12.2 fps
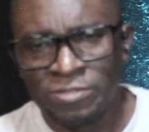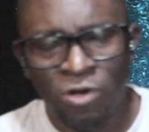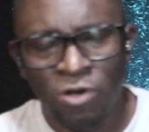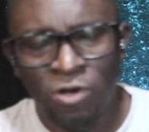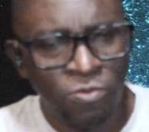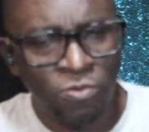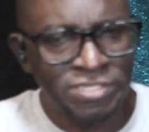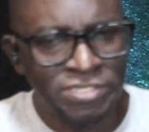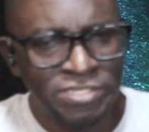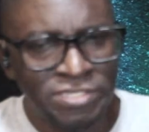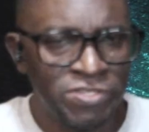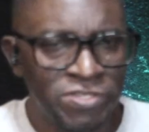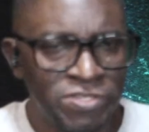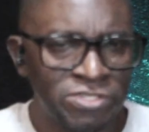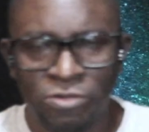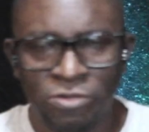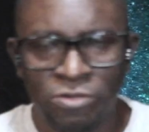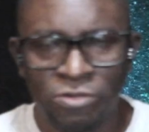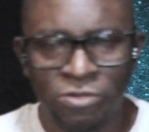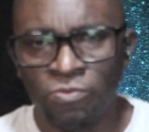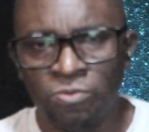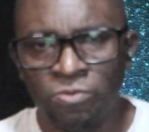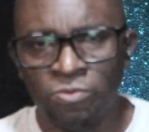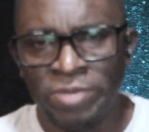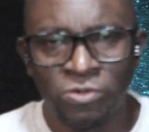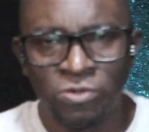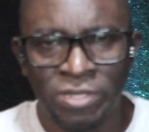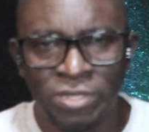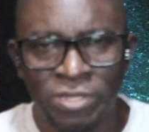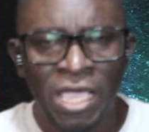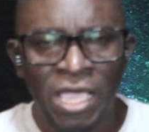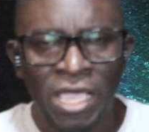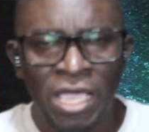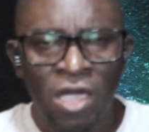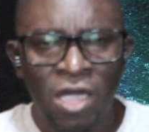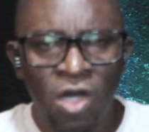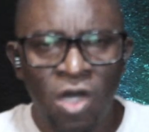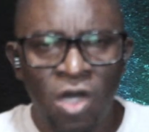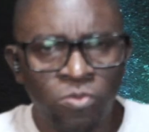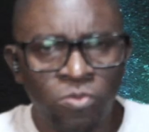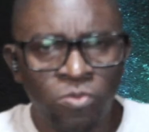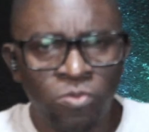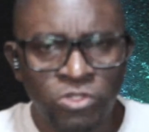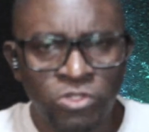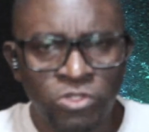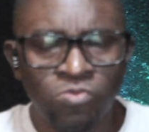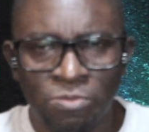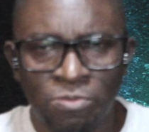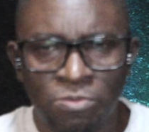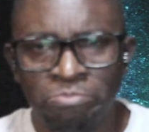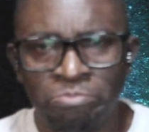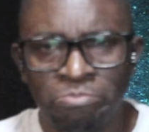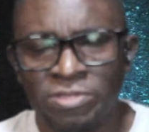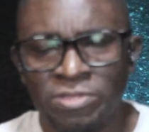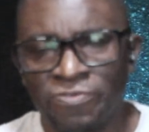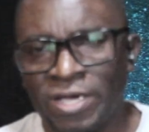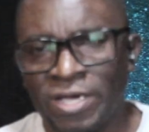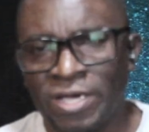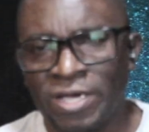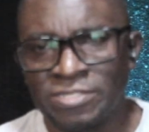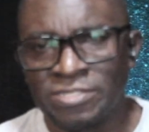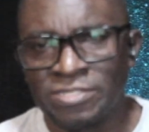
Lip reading: all the safety checks to go through, making sure that all the souls on board the flight